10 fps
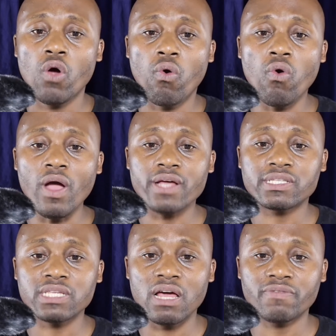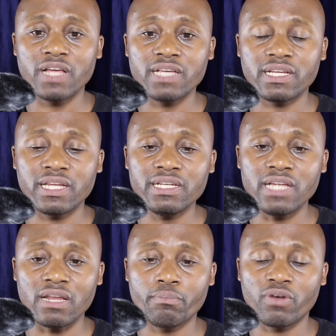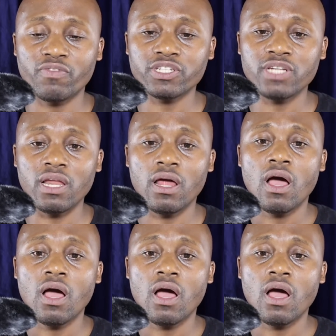who has served as an interim provisional